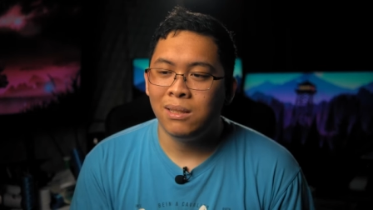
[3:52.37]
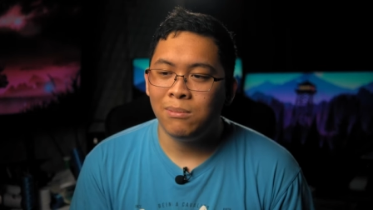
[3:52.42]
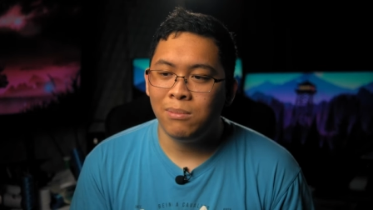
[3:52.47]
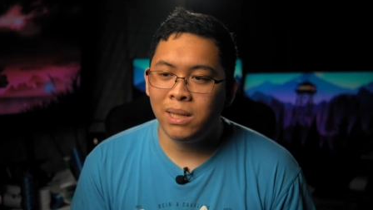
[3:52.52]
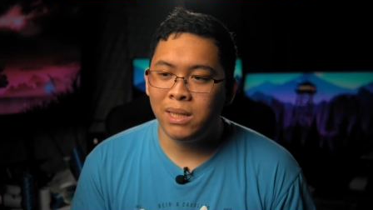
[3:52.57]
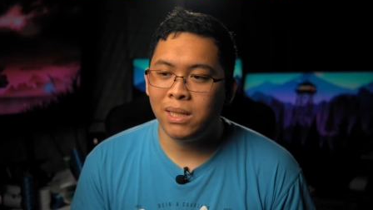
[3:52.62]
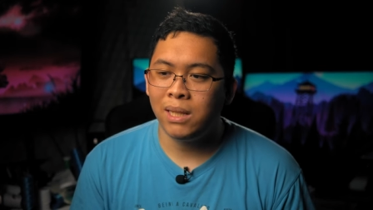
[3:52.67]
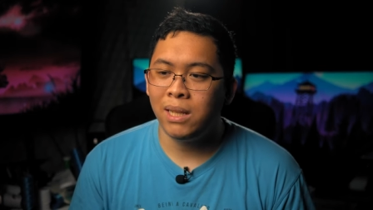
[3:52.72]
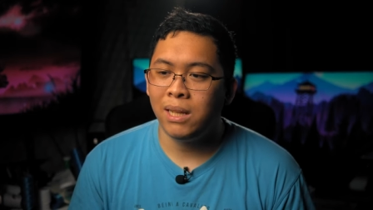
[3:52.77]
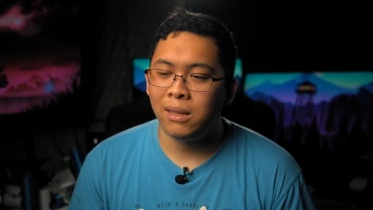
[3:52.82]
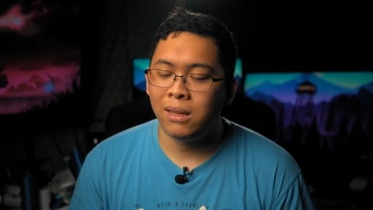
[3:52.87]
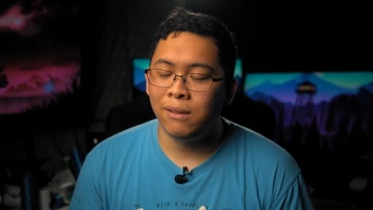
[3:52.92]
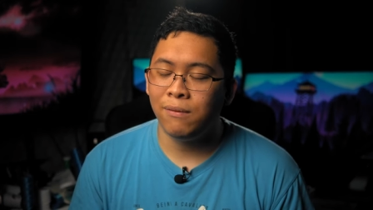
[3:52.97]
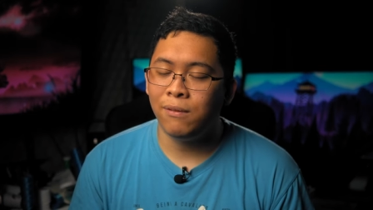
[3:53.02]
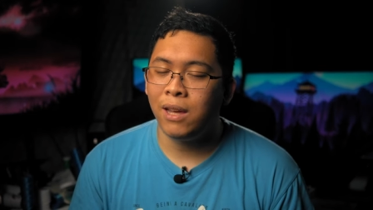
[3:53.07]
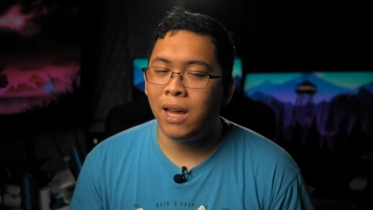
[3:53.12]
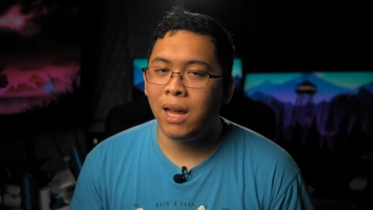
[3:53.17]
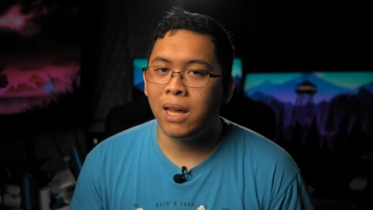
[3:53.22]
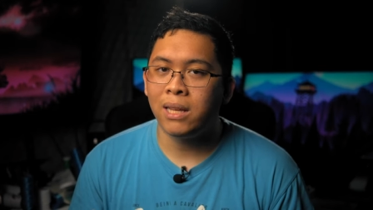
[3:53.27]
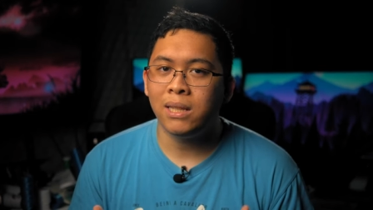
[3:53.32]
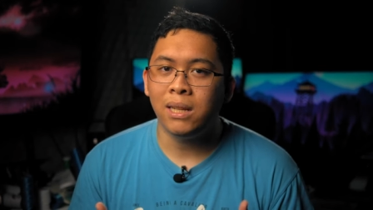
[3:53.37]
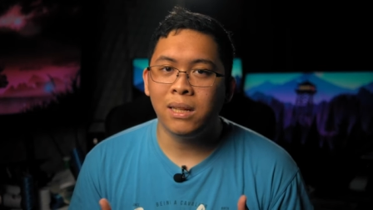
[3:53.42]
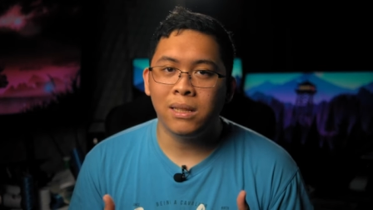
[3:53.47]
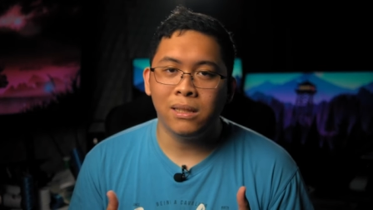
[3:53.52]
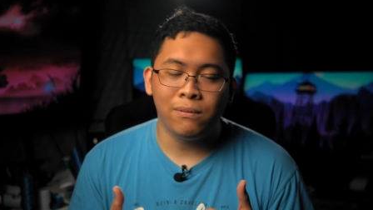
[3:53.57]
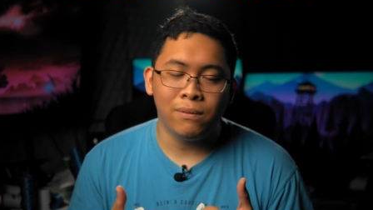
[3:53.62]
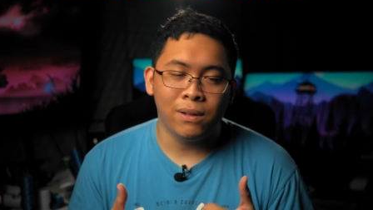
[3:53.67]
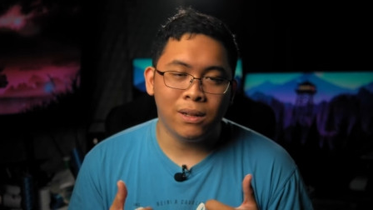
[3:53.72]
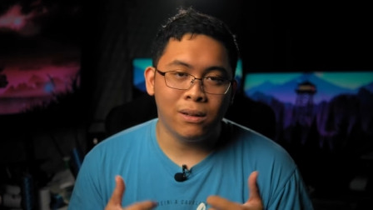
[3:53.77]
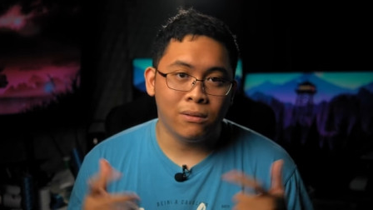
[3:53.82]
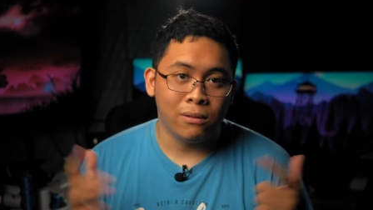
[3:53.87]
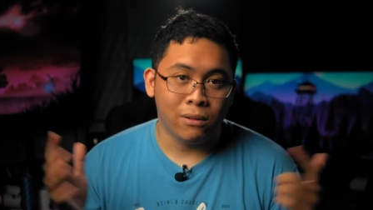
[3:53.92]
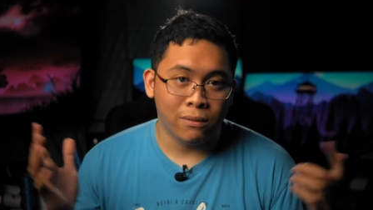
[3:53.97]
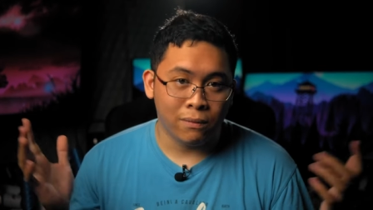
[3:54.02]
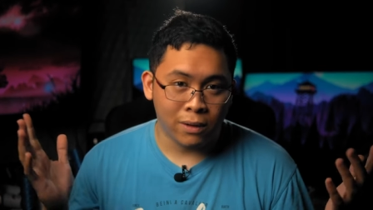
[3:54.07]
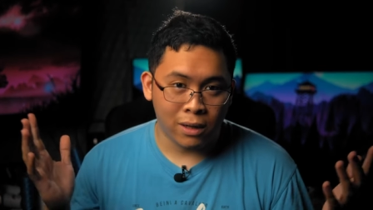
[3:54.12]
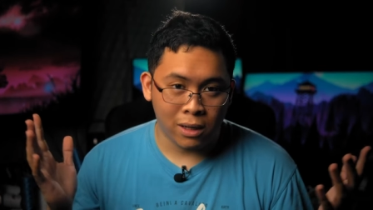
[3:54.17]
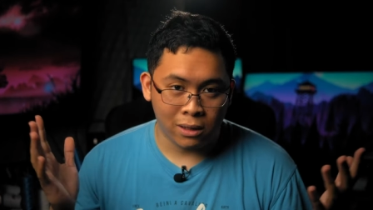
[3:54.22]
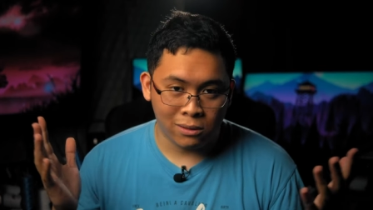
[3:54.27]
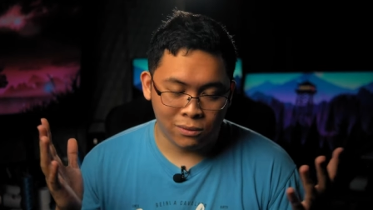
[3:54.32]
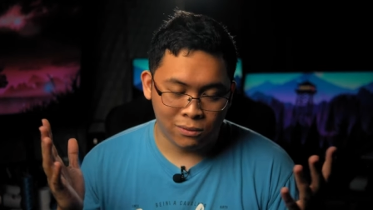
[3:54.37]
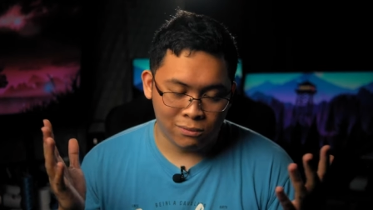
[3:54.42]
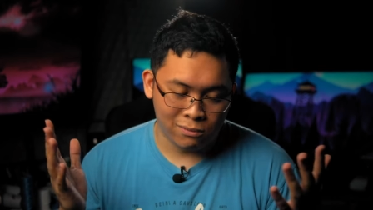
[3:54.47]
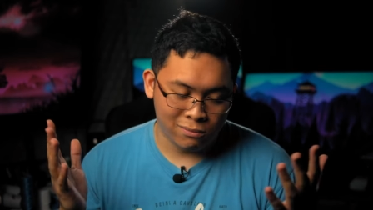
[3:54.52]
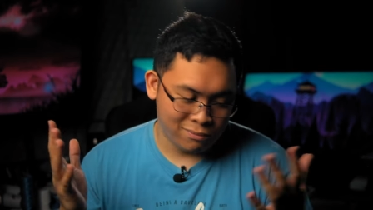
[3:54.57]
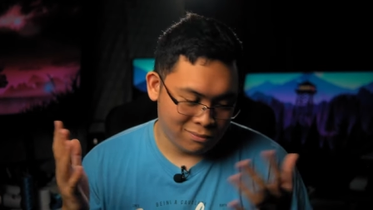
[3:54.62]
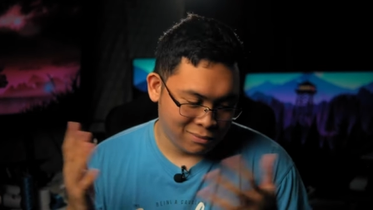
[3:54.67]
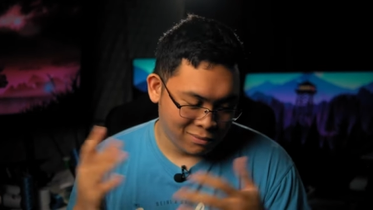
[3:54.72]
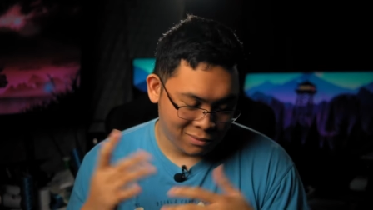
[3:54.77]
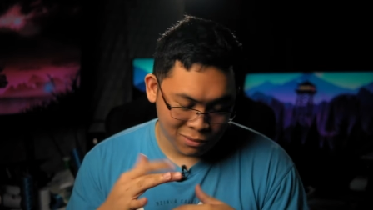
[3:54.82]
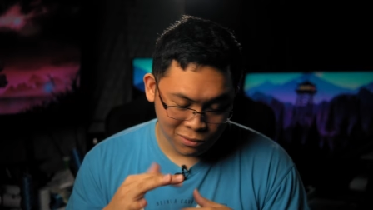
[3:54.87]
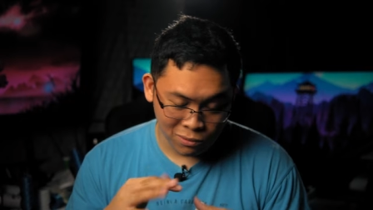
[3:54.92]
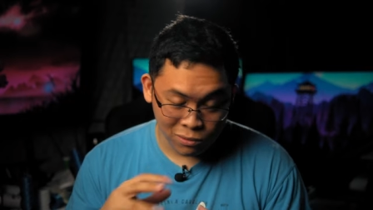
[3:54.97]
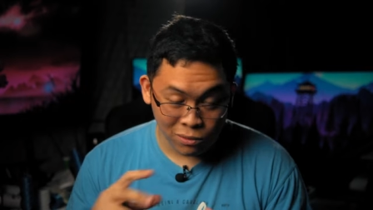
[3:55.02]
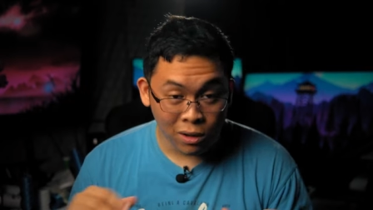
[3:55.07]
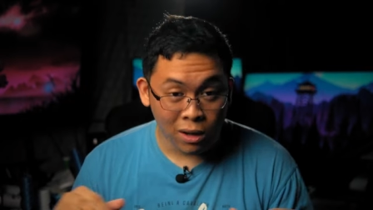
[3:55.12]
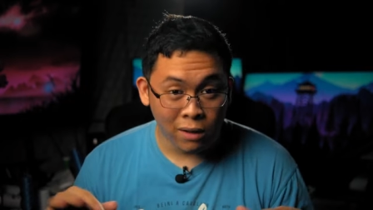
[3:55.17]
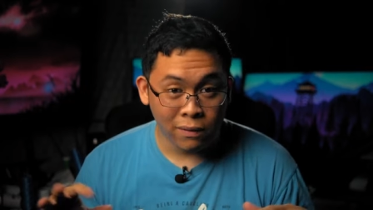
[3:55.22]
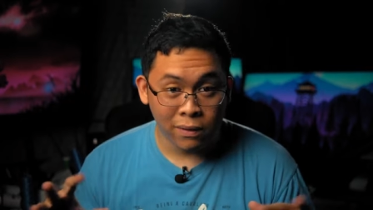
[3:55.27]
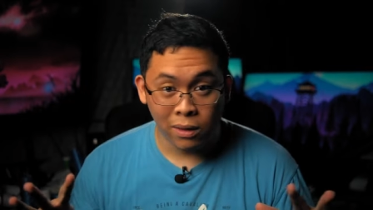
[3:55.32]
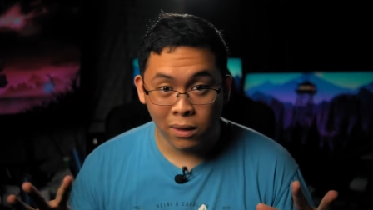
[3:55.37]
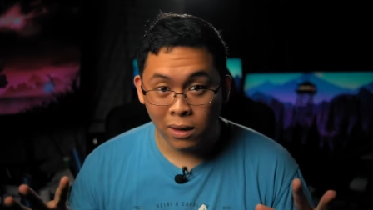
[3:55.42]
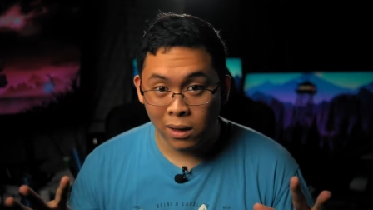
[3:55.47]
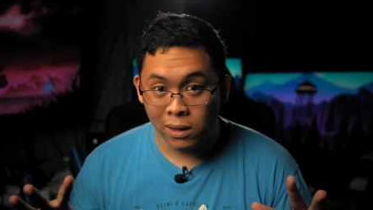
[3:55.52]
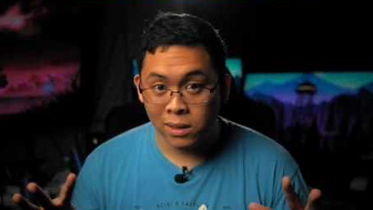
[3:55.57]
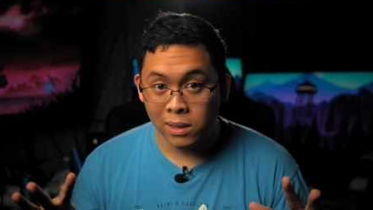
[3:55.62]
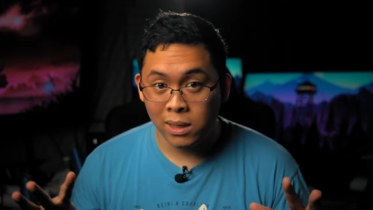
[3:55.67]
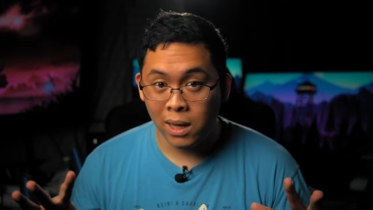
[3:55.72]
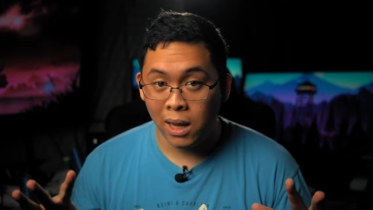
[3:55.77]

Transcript: Basically it. If you guys like this video, don't forget to do all the things.